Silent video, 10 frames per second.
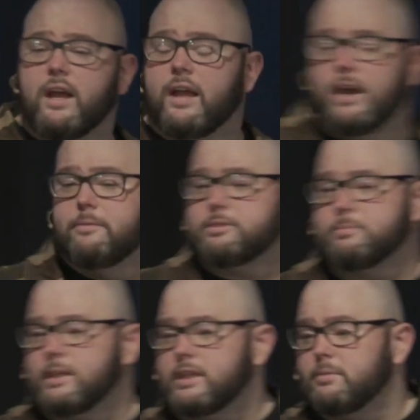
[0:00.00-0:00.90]
helps
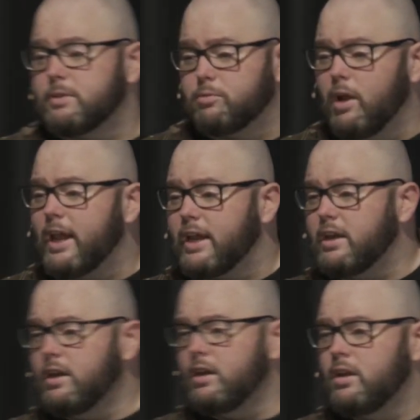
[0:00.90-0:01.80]
me with rain,
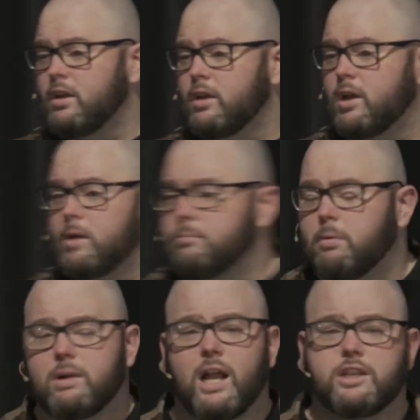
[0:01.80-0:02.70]
but
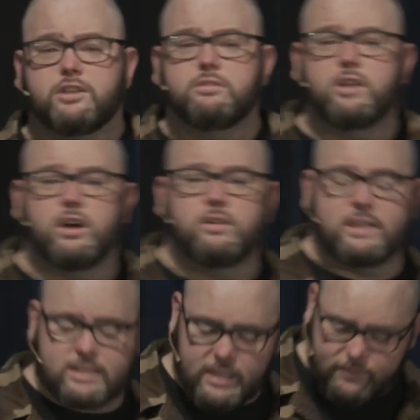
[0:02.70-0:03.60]
what I do know
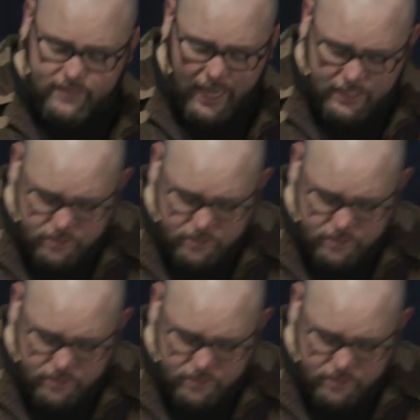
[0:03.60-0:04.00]
is that if God